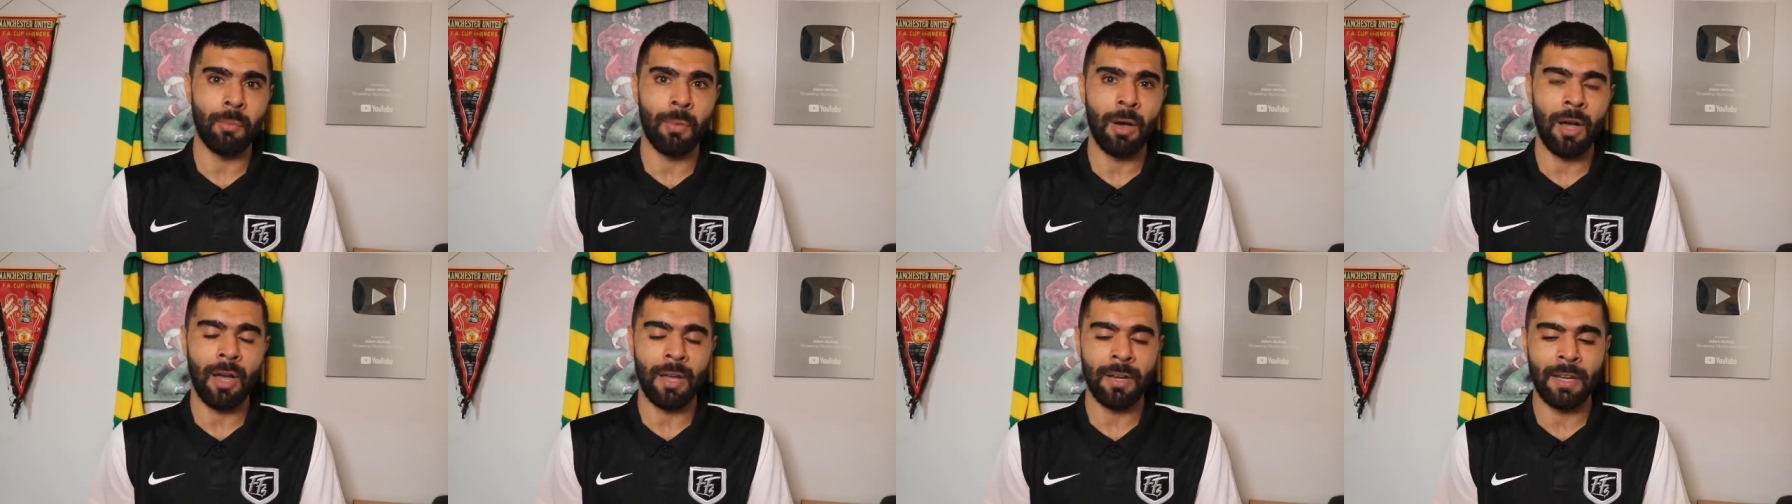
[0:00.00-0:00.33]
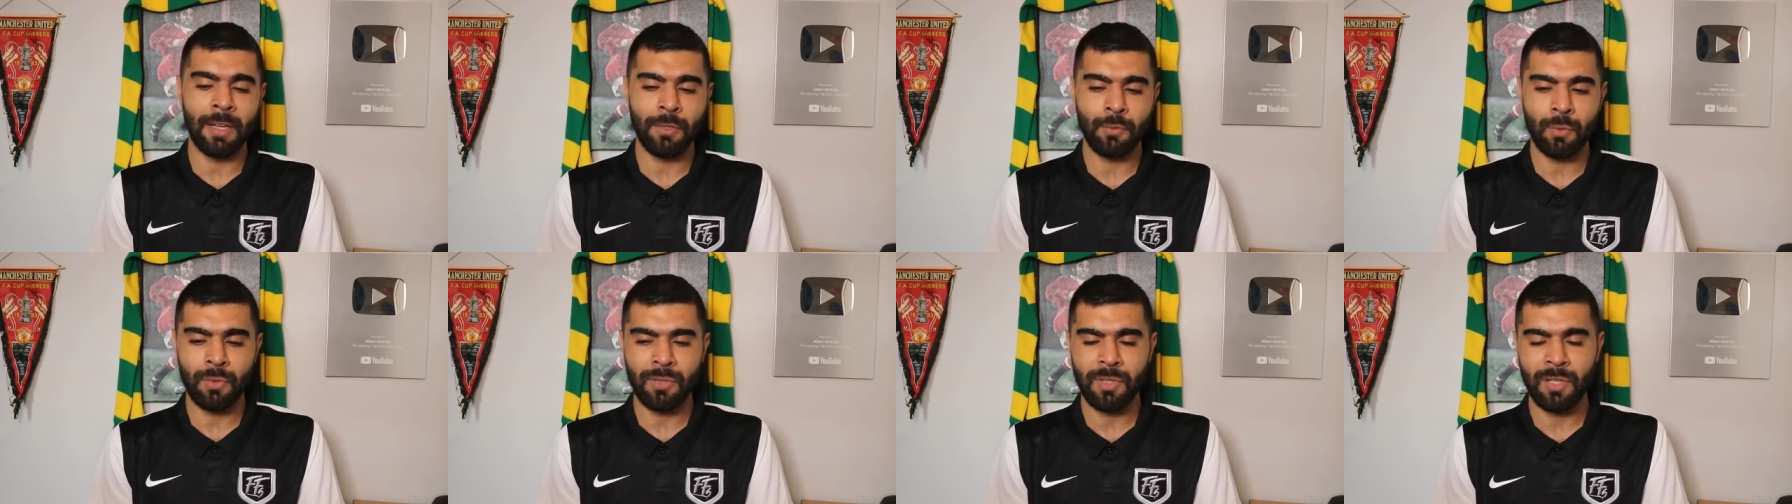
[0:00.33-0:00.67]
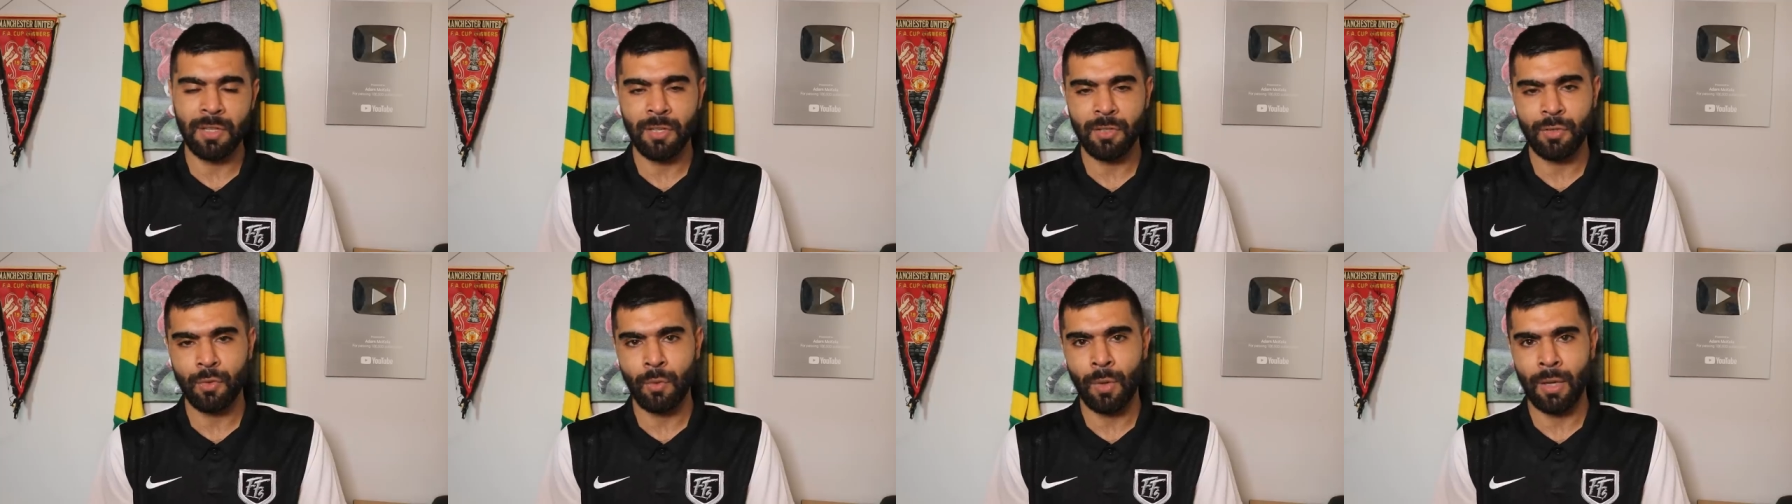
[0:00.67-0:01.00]
Martinez was in
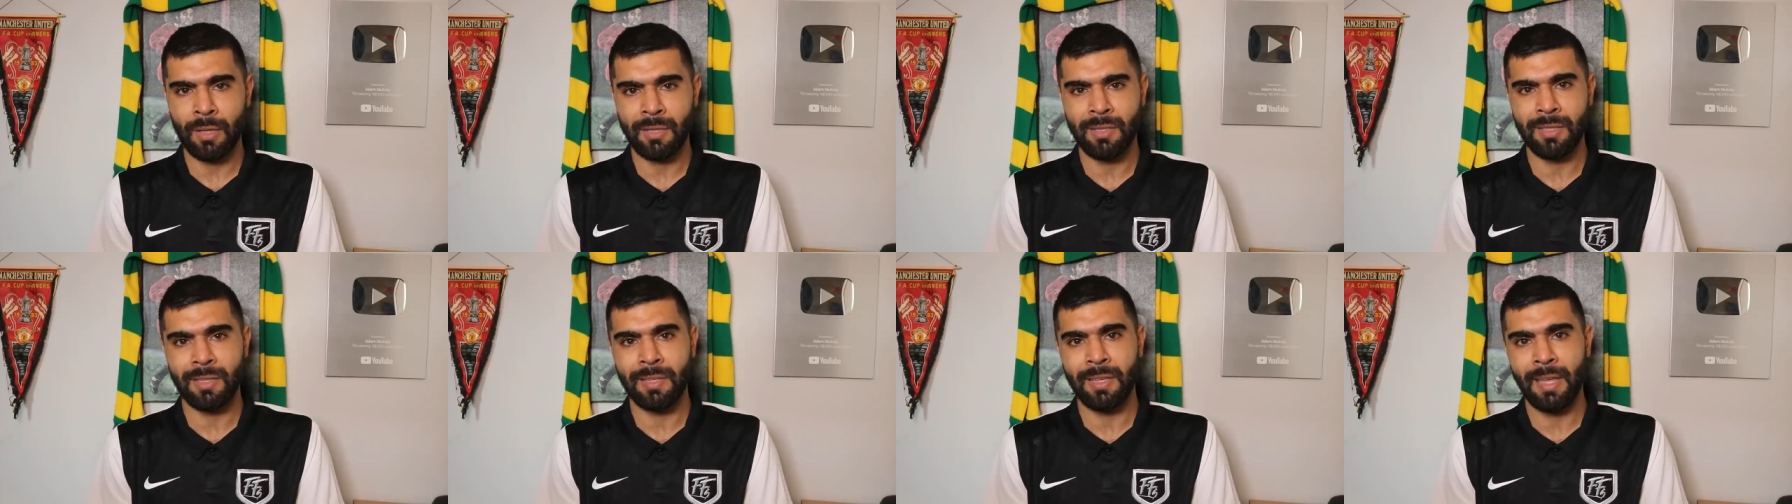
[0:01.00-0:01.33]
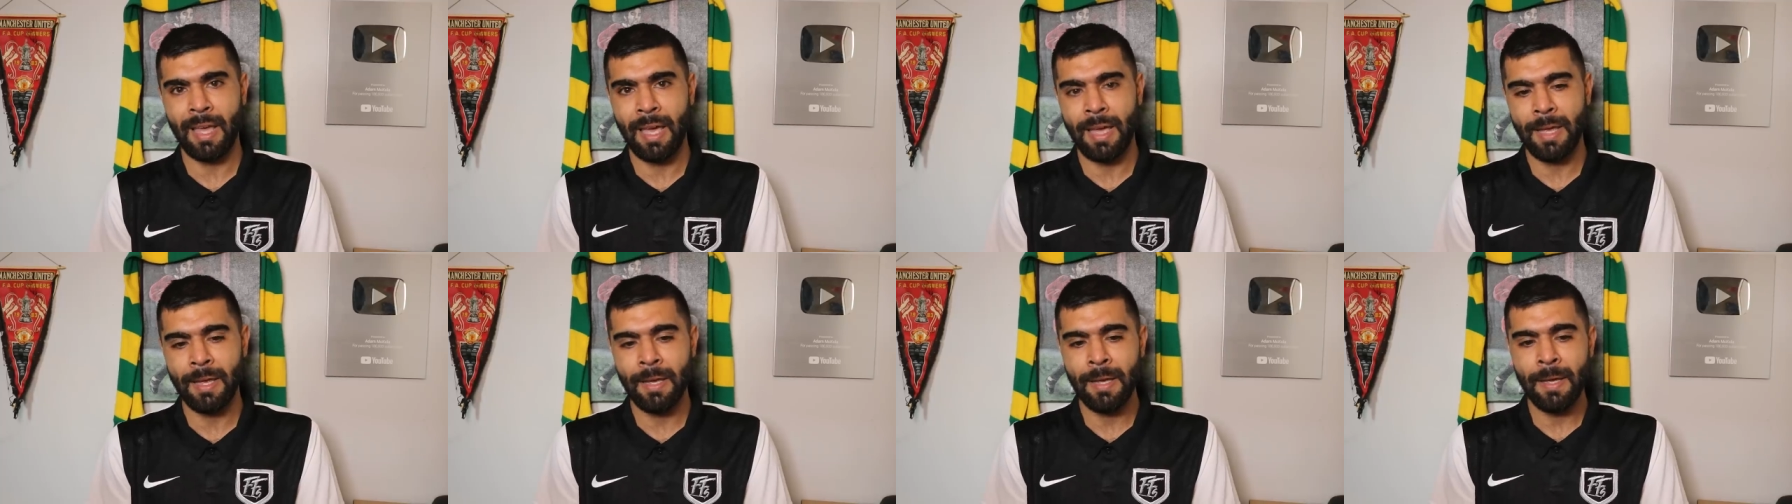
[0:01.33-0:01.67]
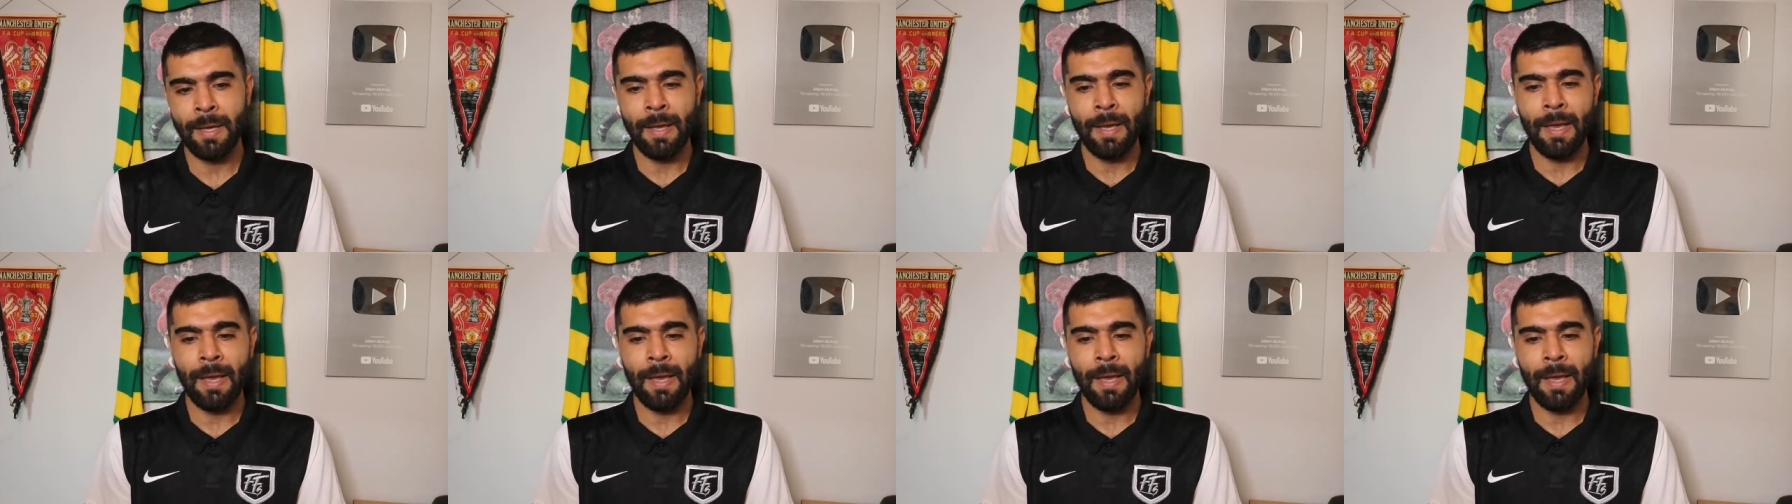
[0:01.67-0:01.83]
the squad today.